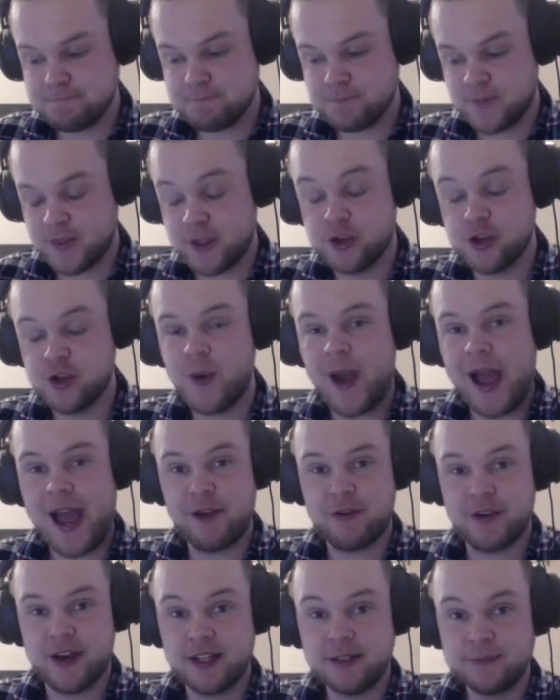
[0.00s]
new
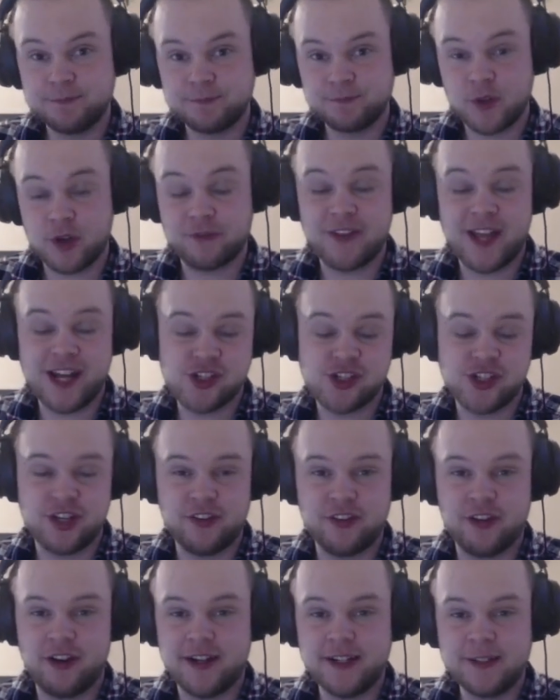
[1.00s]
area of
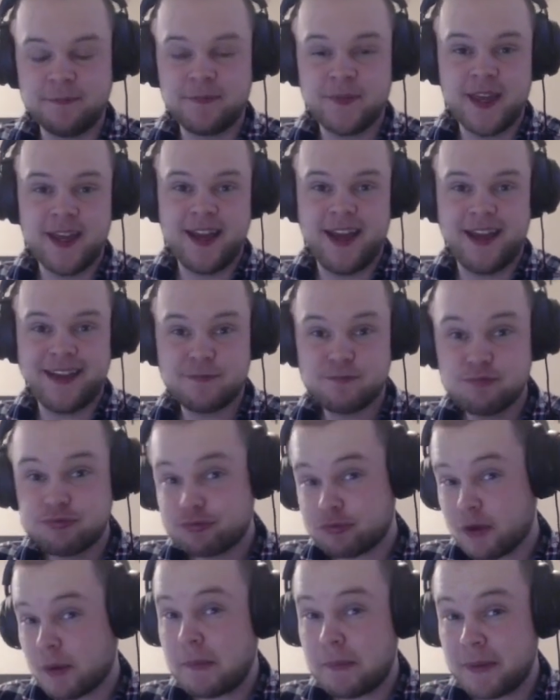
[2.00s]
Nashantar, it's
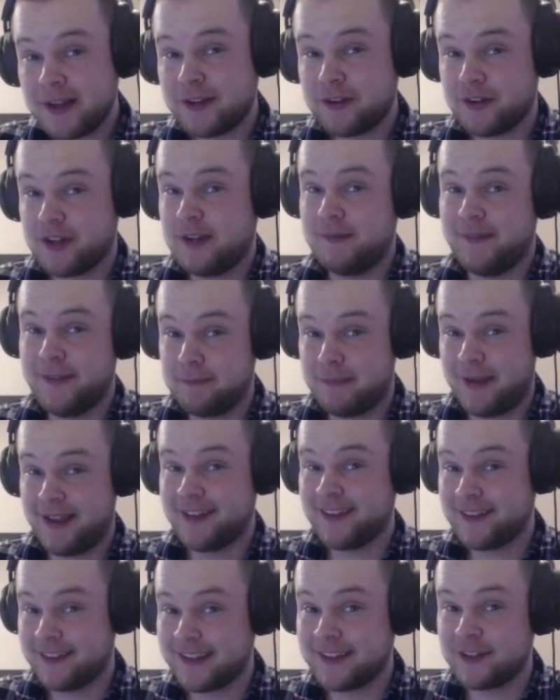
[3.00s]
probably not going to be the
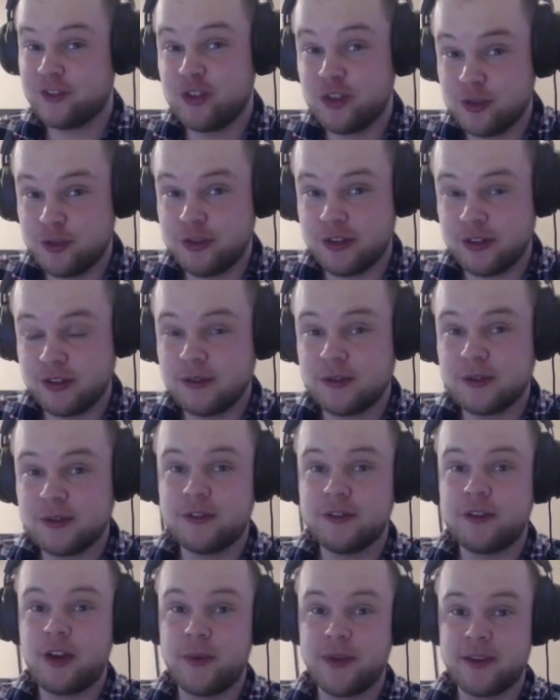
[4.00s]
best thing to do,
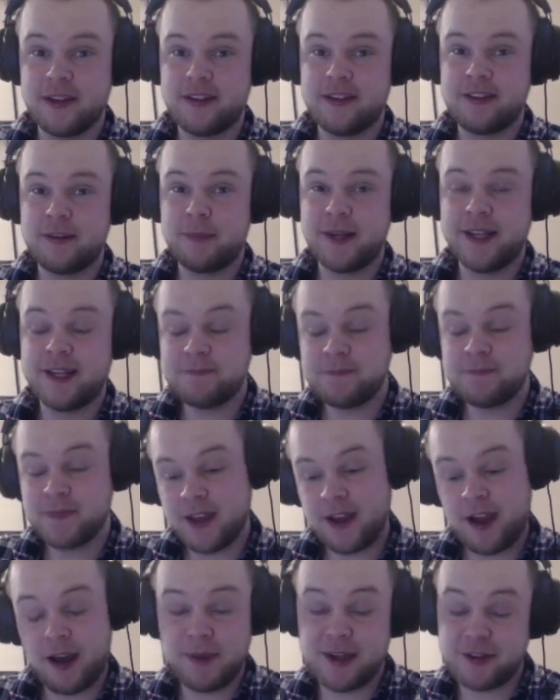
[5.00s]
going the Discipline.
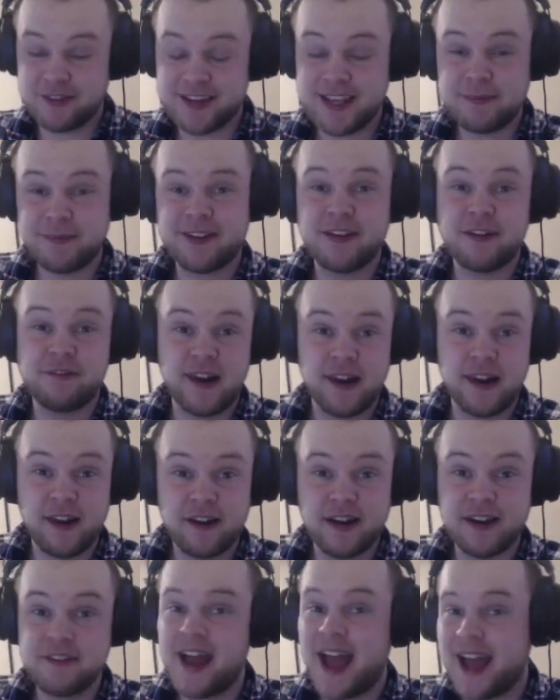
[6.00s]
I'll be able to keep myself
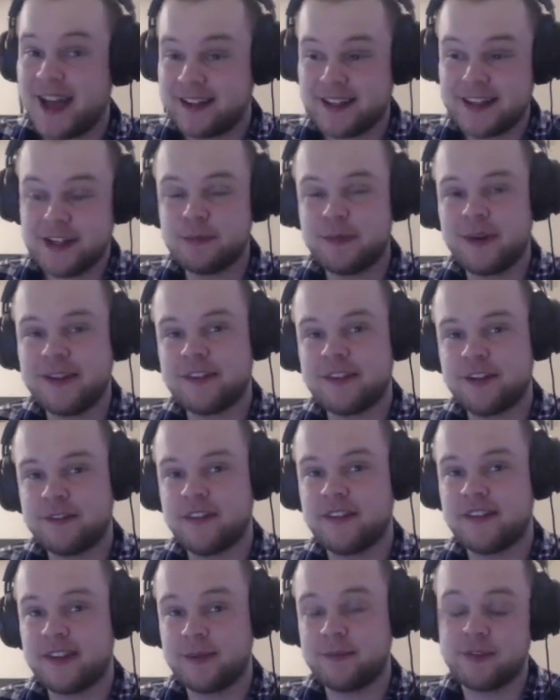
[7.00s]
alive and heal myself at
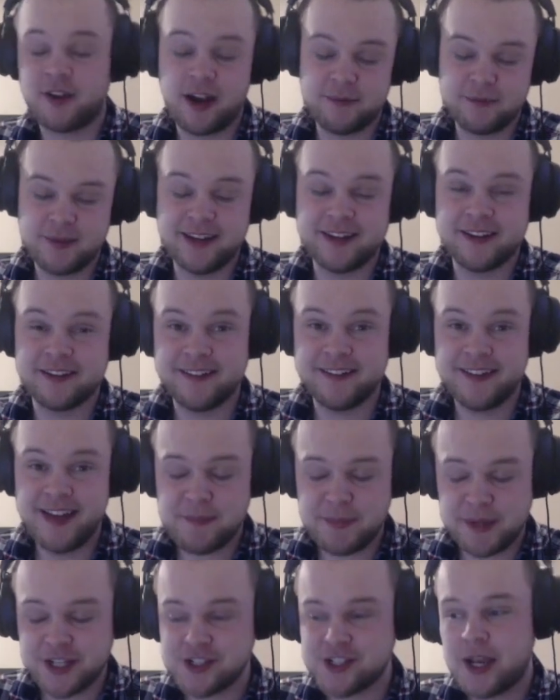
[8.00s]
the same time, dealing the
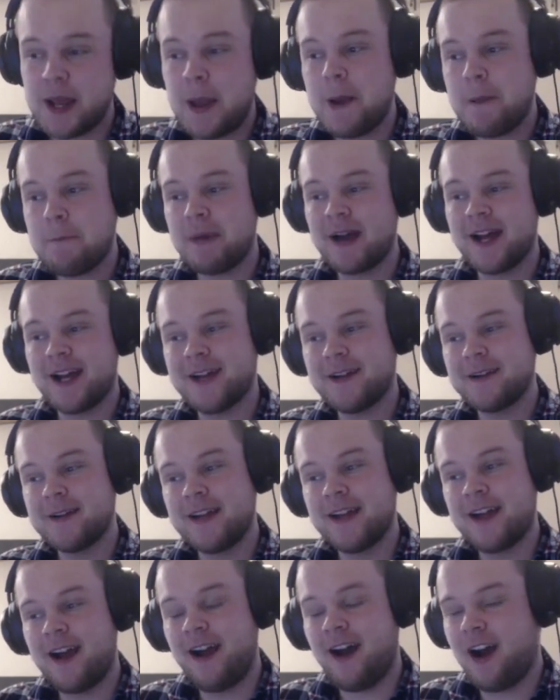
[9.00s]
damage, but
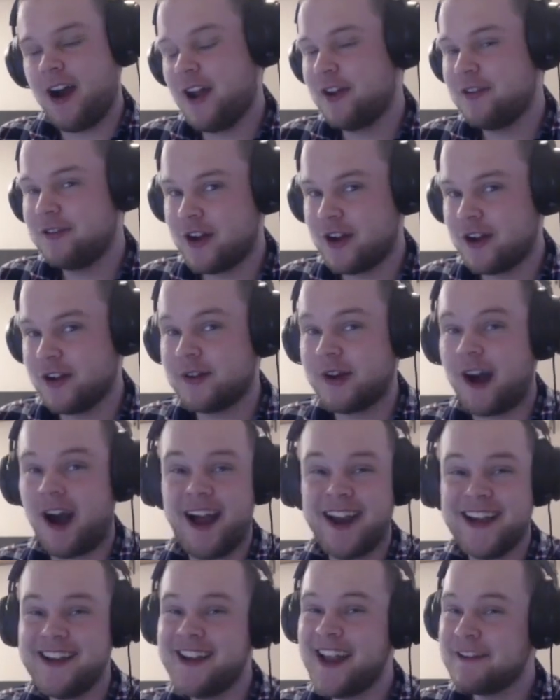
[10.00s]
I don't know,
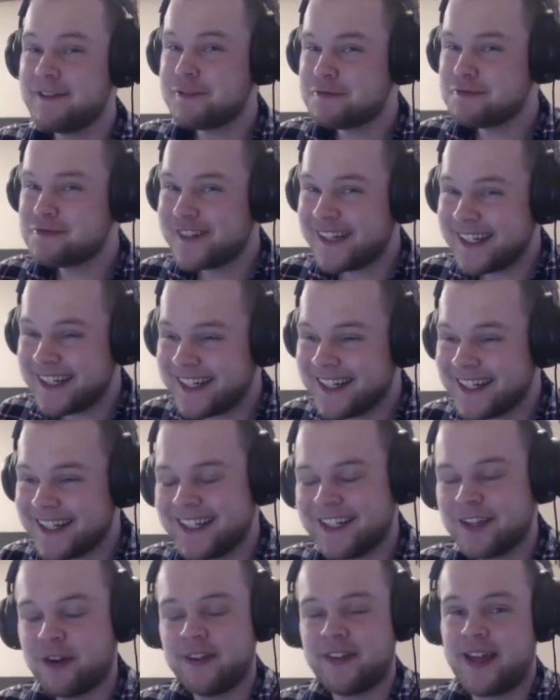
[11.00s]
I never really
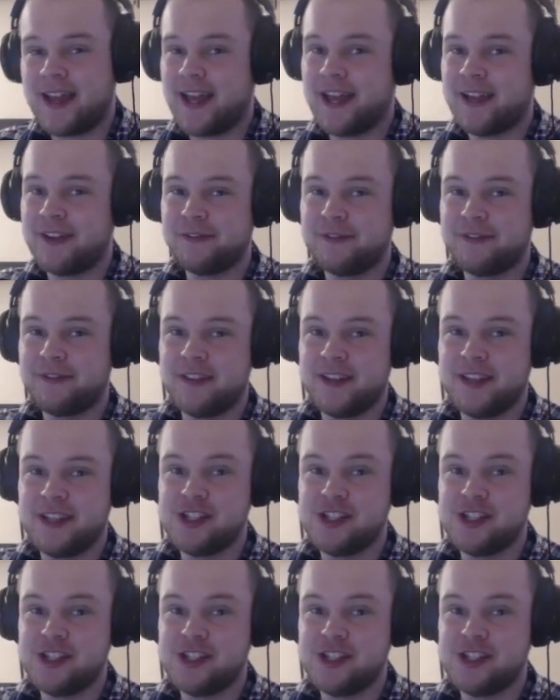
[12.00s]
got the hang of the